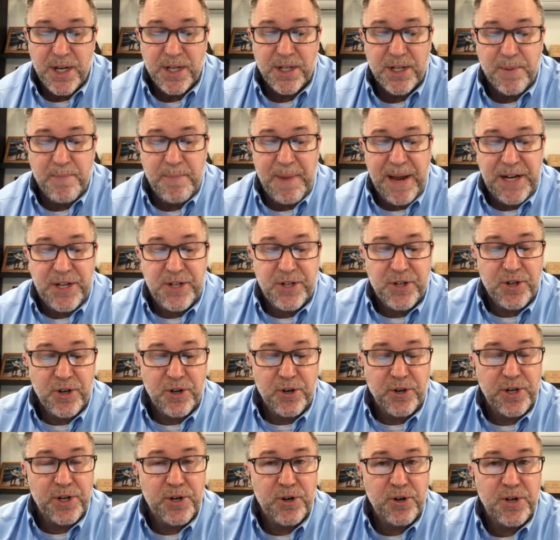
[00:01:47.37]
to make
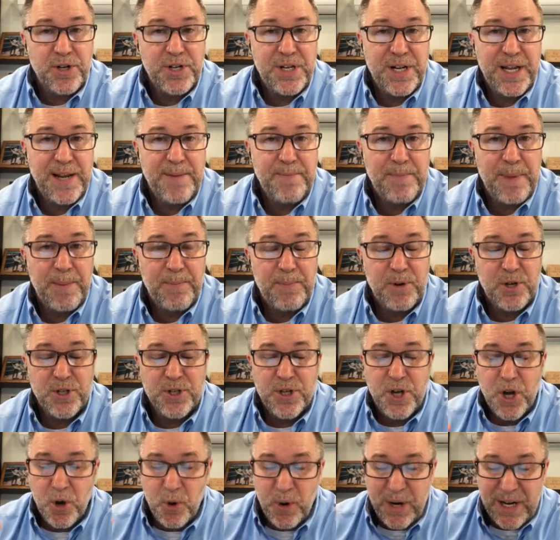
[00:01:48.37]
sure your team members
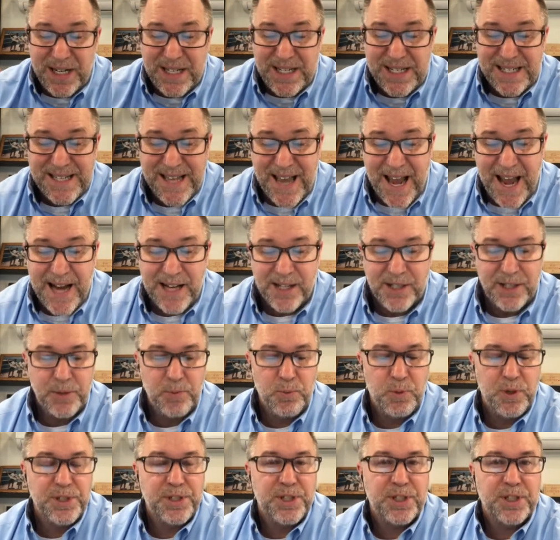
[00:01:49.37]
know exactly
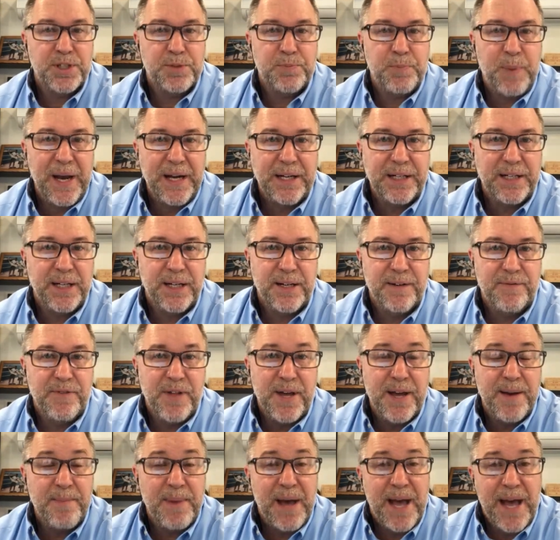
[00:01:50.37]
what's expected of
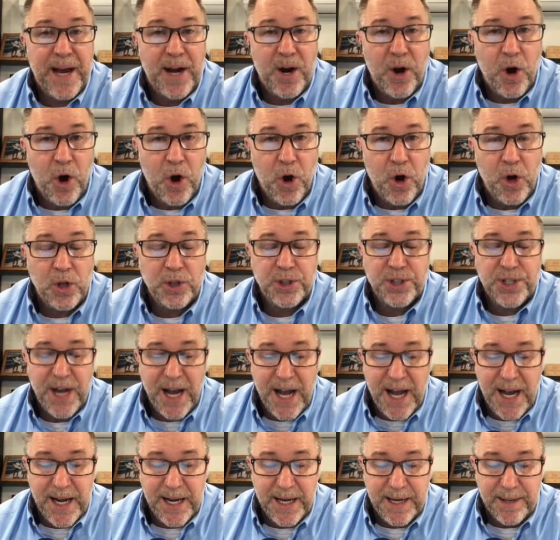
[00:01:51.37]
them at all
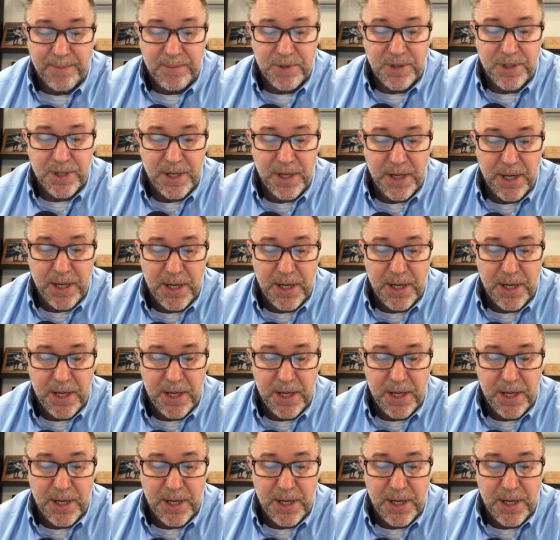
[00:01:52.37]
times.